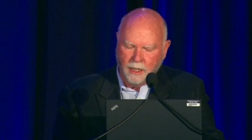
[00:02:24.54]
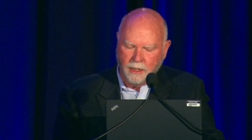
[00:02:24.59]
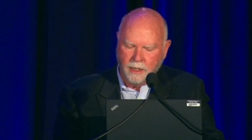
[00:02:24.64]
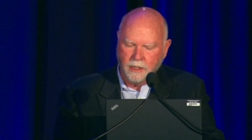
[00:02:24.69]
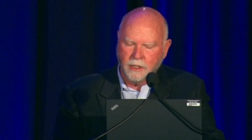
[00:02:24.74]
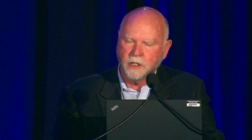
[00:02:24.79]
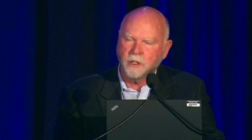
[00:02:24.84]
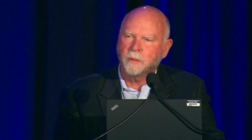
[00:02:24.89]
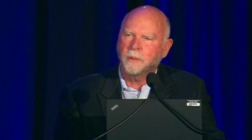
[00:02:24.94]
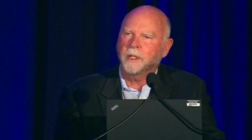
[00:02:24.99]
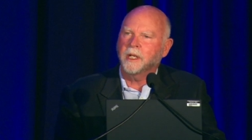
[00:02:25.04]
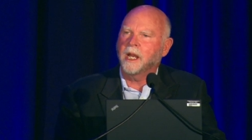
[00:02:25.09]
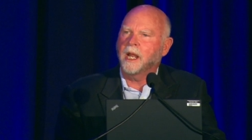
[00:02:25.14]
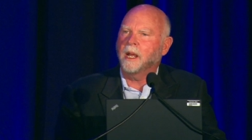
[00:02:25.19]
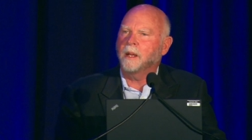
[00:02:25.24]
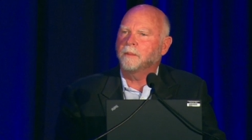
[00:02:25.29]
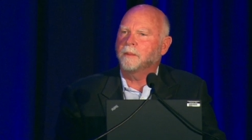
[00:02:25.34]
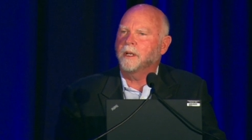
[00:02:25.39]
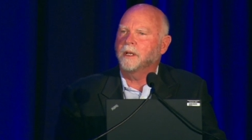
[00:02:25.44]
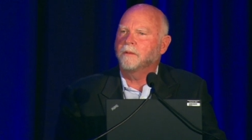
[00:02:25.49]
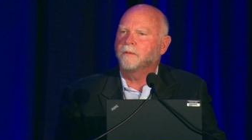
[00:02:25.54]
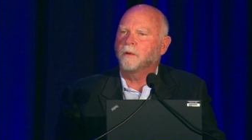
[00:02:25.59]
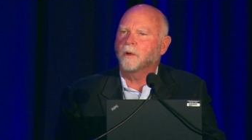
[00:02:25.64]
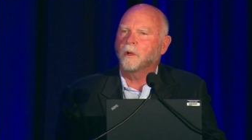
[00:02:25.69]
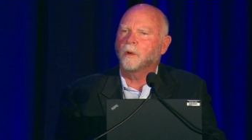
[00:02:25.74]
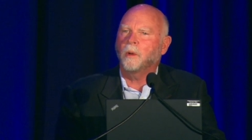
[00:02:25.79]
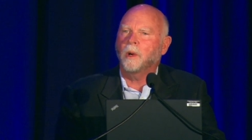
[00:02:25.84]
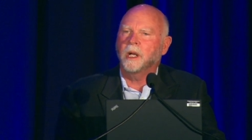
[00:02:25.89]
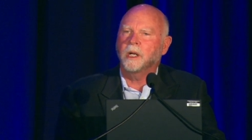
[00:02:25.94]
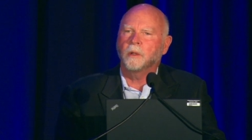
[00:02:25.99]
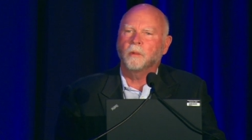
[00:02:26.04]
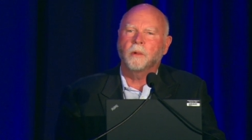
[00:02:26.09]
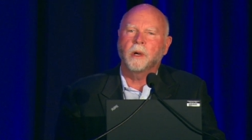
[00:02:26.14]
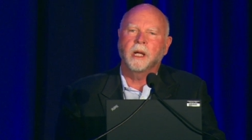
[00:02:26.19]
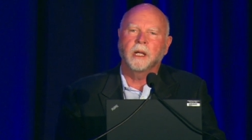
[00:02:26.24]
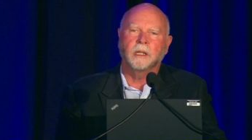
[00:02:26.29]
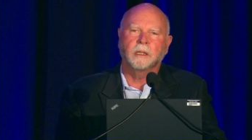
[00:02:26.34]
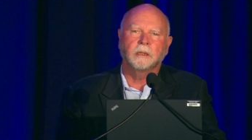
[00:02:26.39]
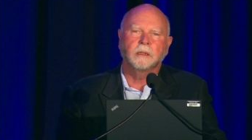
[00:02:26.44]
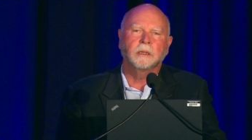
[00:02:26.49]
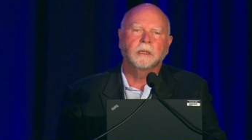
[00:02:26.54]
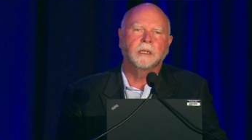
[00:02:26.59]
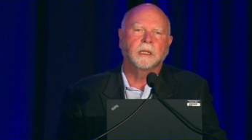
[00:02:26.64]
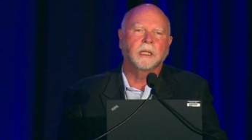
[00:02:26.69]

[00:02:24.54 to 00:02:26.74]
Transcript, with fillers: This has been happening for quite a while.